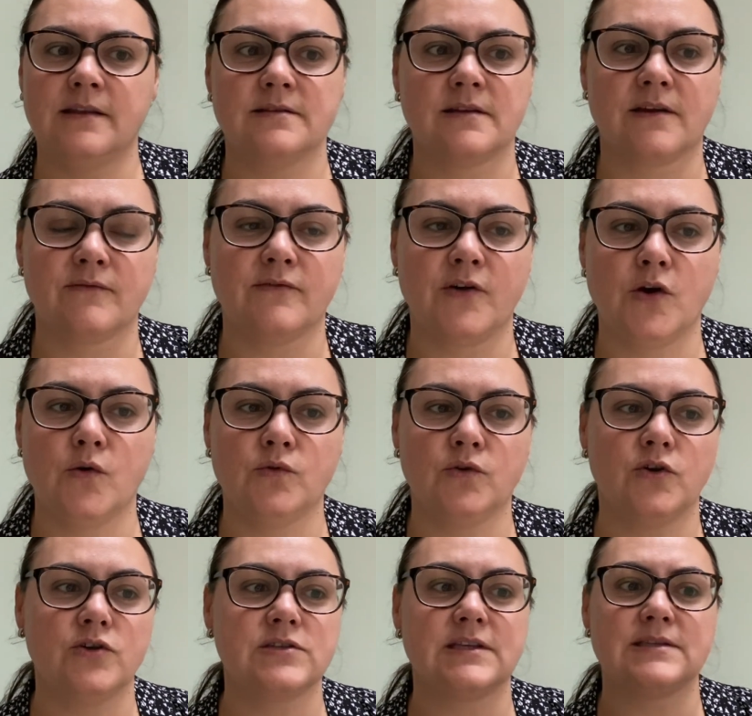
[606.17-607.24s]
They can phone
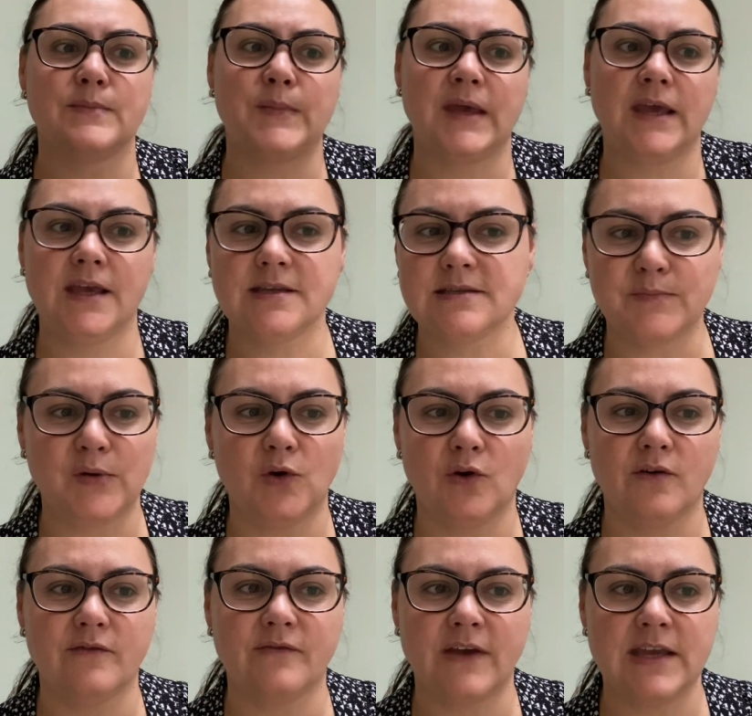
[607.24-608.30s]
us. There's a peer
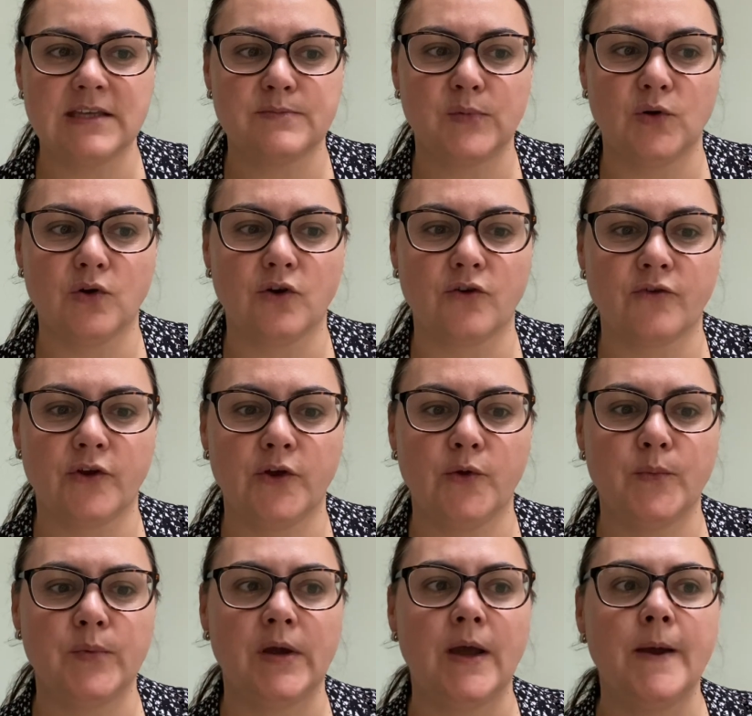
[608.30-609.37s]
support Facebook
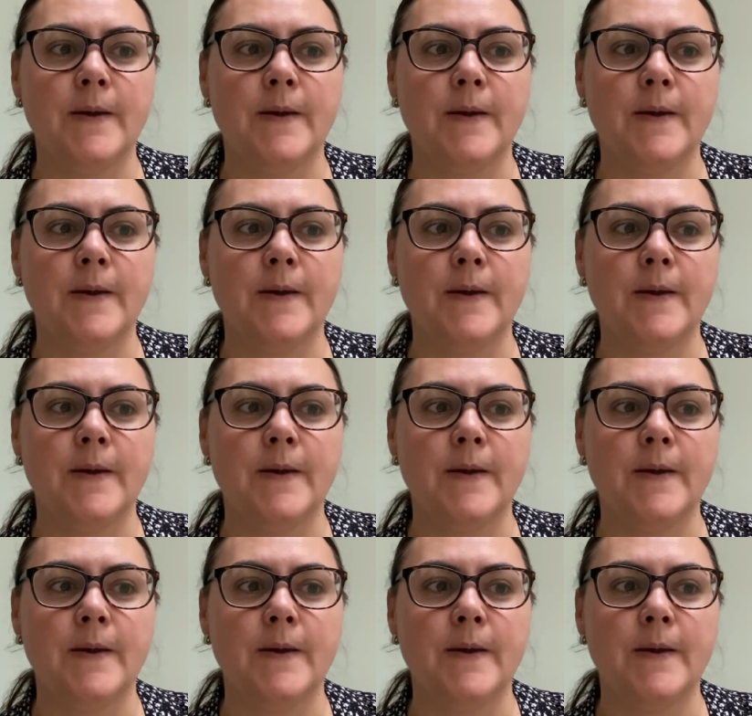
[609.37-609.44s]
group.